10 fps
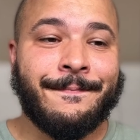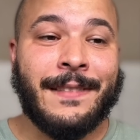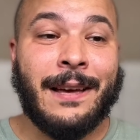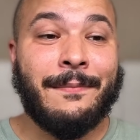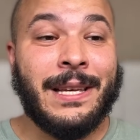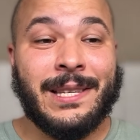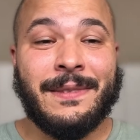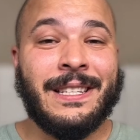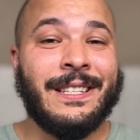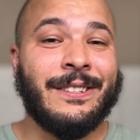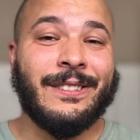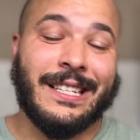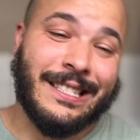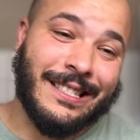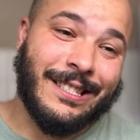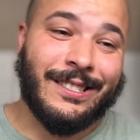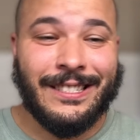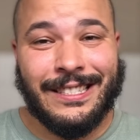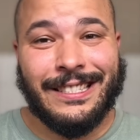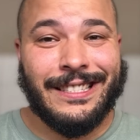That makes me, like a
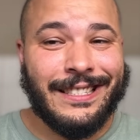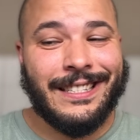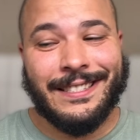little,